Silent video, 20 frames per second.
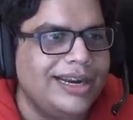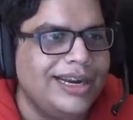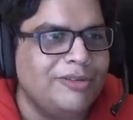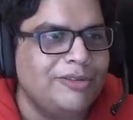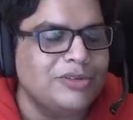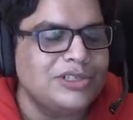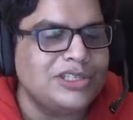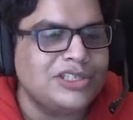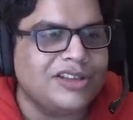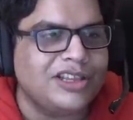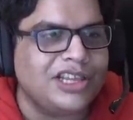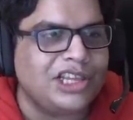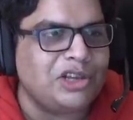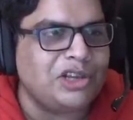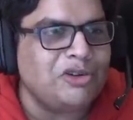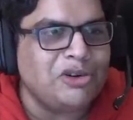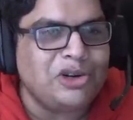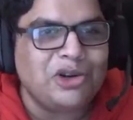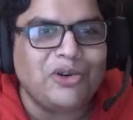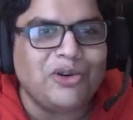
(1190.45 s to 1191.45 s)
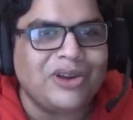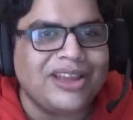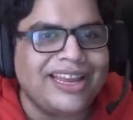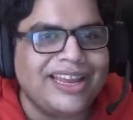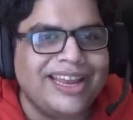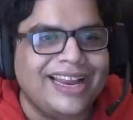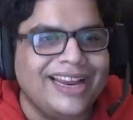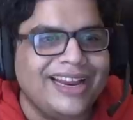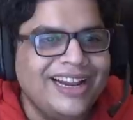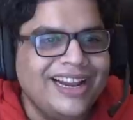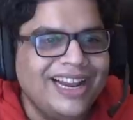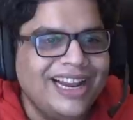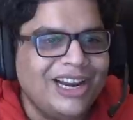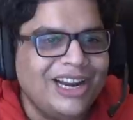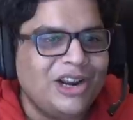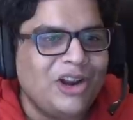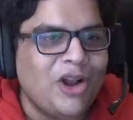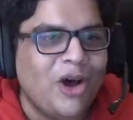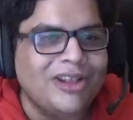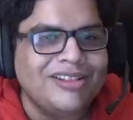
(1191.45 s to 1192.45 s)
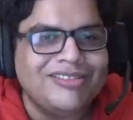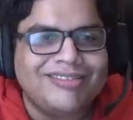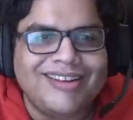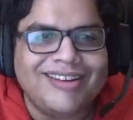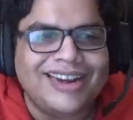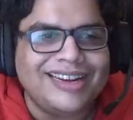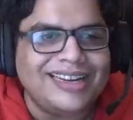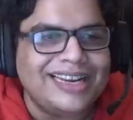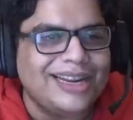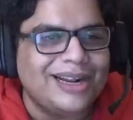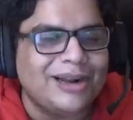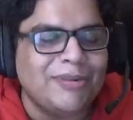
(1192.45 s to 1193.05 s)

It was cute looking, non-threatening